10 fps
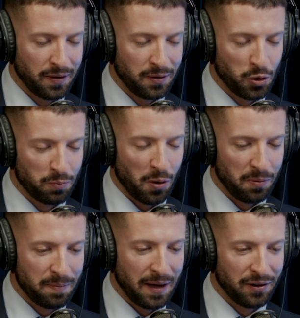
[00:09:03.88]
you're
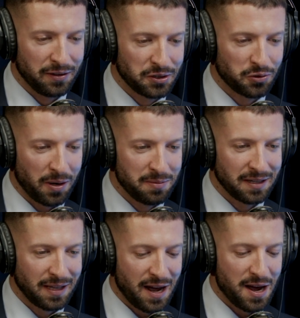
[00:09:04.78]
probably better at describing
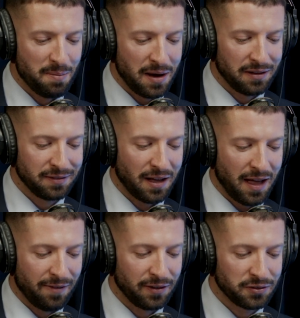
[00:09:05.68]
it than I am, but I'll
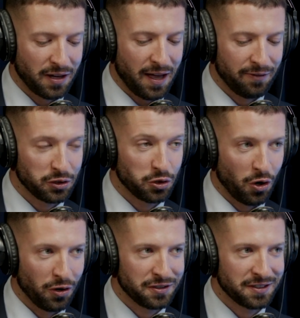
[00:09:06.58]
have a
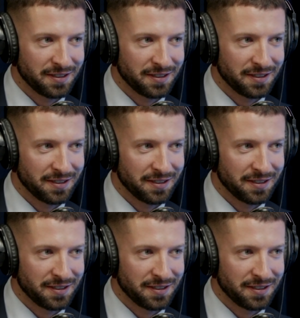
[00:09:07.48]
shot,